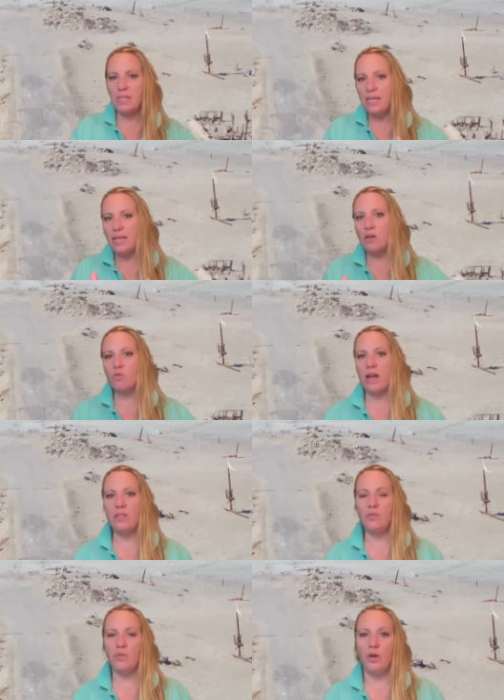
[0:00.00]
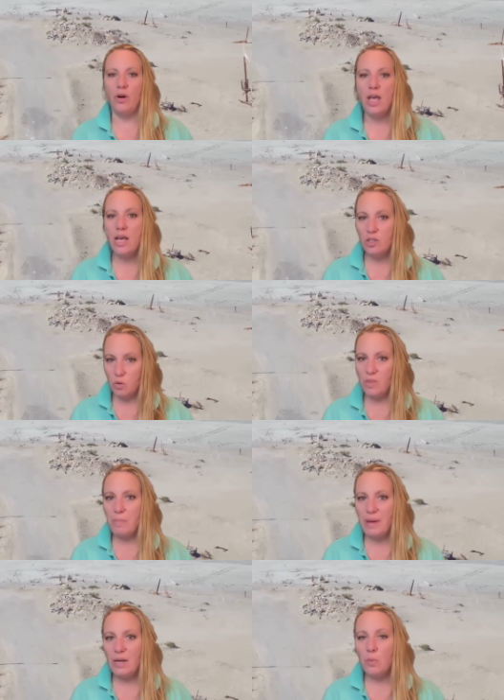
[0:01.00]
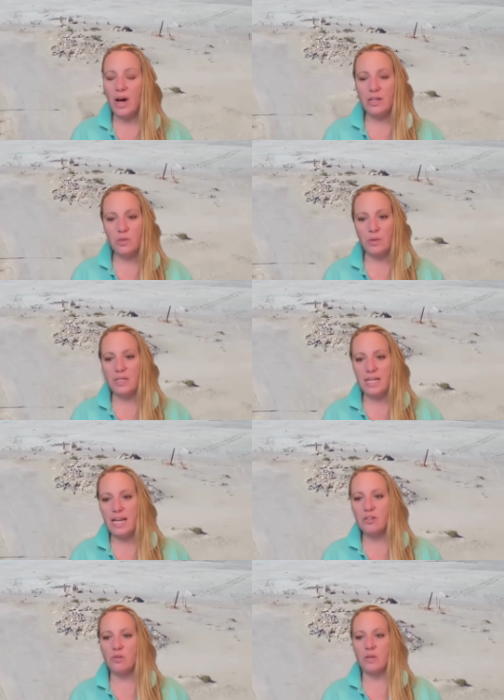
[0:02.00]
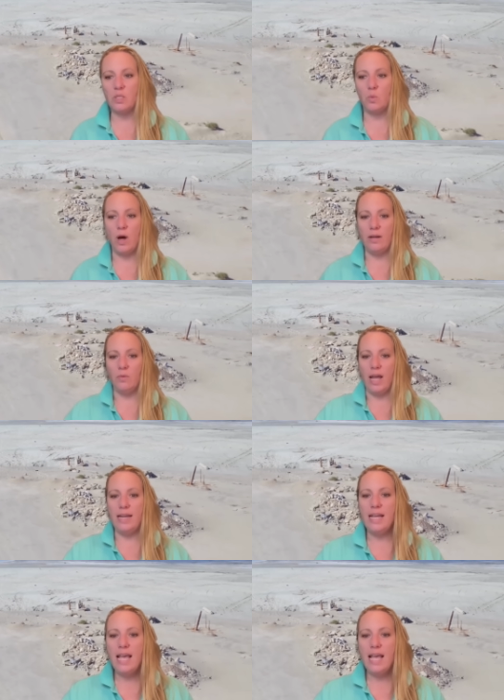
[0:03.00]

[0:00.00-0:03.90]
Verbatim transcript: it can transfer to the big one, to the dangerous one, right?